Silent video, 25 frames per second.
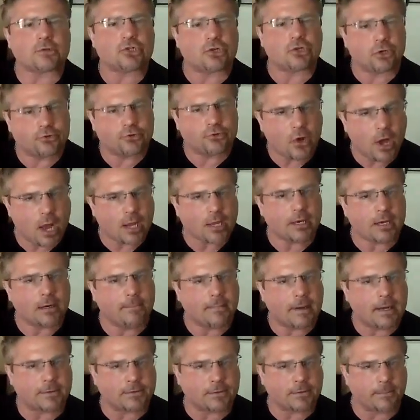Start talking
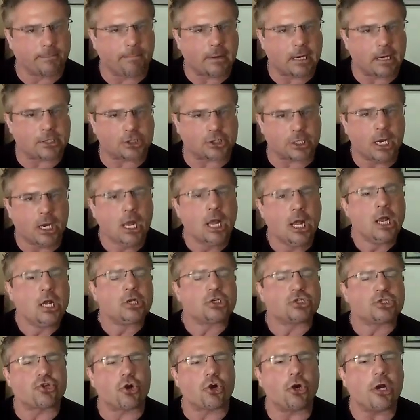about their budget.
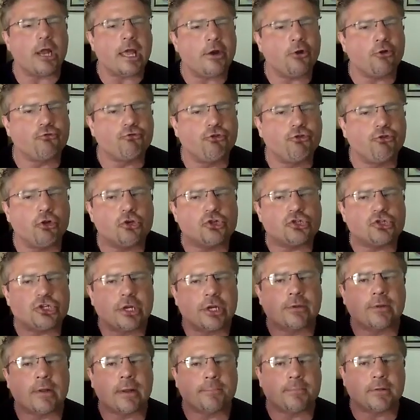Start
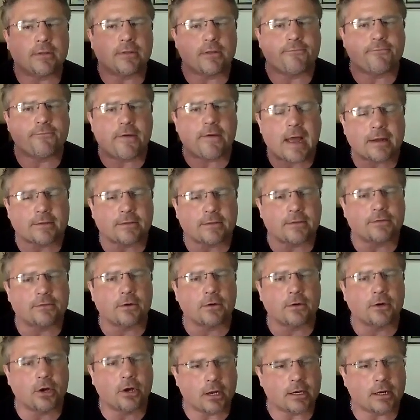introducing them to the fact that
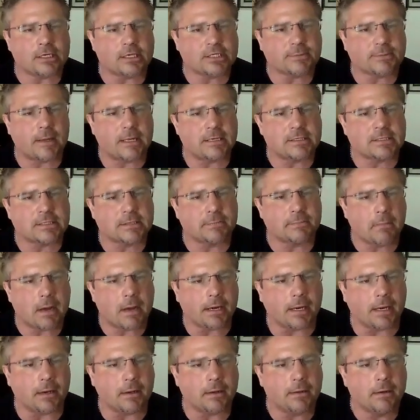they're going to spend some
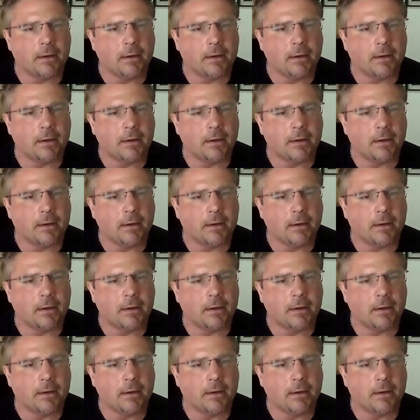money.